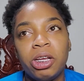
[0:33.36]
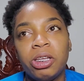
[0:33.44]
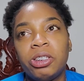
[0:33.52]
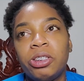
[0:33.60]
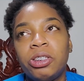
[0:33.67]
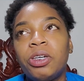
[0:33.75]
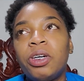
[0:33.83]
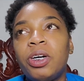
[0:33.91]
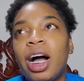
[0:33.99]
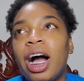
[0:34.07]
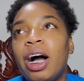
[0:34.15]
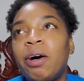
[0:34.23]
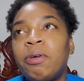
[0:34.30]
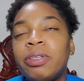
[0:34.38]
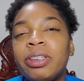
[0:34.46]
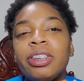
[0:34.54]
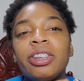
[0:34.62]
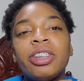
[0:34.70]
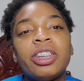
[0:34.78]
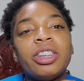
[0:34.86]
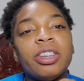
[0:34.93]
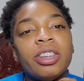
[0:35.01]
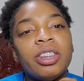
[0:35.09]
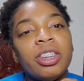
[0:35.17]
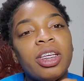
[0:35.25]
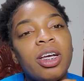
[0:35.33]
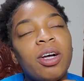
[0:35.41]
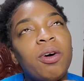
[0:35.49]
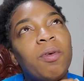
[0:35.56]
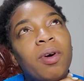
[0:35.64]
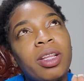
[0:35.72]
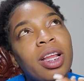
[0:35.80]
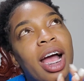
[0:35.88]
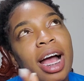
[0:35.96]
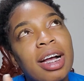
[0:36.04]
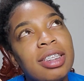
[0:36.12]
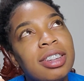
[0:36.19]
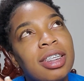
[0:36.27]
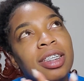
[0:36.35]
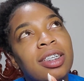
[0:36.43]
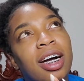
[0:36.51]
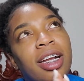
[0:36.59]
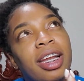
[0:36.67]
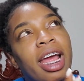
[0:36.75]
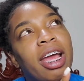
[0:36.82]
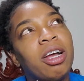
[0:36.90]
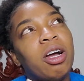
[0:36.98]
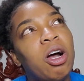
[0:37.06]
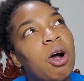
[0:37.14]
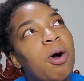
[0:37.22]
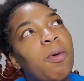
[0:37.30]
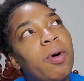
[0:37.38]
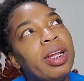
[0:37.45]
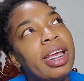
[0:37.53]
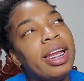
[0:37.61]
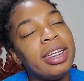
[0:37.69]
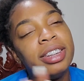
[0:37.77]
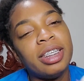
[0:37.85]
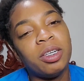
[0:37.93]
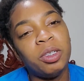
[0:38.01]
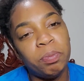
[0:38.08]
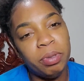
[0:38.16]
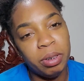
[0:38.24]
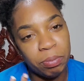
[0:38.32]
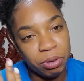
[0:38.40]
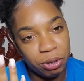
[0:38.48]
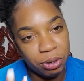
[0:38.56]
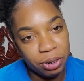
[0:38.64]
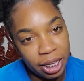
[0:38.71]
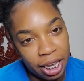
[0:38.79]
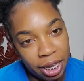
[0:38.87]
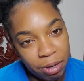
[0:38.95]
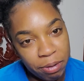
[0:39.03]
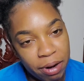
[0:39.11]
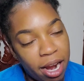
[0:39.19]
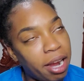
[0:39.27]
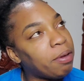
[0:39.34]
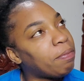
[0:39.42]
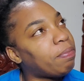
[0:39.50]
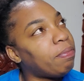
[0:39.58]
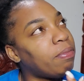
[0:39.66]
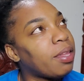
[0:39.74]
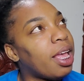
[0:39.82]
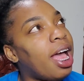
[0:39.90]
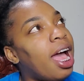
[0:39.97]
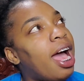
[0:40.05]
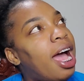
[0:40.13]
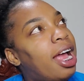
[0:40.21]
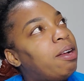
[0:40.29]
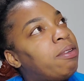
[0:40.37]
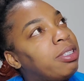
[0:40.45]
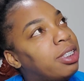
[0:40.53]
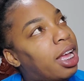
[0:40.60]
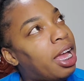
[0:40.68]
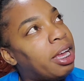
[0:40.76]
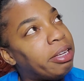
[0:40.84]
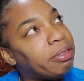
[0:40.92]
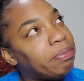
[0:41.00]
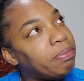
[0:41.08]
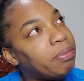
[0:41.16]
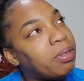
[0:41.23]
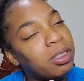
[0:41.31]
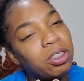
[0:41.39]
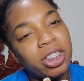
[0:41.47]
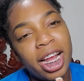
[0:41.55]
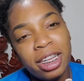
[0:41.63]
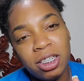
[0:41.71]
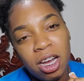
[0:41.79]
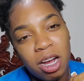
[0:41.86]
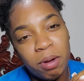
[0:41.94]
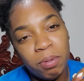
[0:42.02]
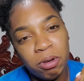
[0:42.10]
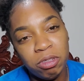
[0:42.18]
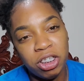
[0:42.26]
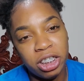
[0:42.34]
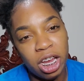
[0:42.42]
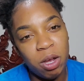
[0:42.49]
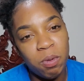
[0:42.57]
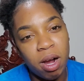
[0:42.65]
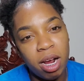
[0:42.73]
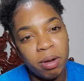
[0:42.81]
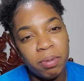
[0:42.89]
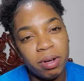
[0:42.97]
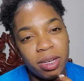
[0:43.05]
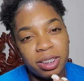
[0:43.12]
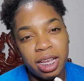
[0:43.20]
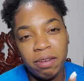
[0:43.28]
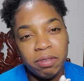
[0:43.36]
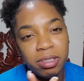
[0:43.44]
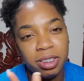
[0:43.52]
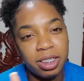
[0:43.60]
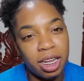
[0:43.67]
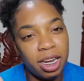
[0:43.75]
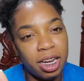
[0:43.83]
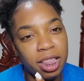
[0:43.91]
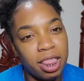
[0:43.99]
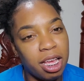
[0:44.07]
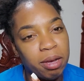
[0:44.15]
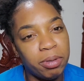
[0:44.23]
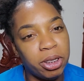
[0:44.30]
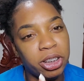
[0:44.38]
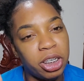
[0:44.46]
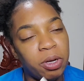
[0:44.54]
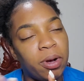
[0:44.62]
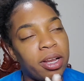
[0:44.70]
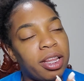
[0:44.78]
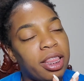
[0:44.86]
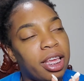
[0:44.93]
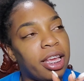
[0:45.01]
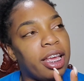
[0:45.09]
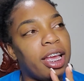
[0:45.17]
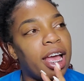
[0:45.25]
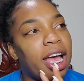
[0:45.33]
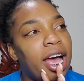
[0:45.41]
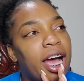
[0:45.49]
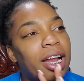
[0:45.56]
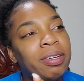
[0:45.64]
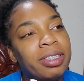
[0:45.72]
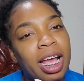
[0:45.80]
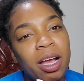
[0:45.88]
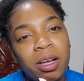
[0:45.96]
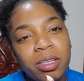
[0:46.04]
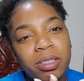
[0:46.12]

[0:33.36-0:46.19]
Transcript: So I was just one asking God, like, what can I tell the people today, right? And I was like, should I talk about J1 because I haven't said anything about the J1 thing? And I was like,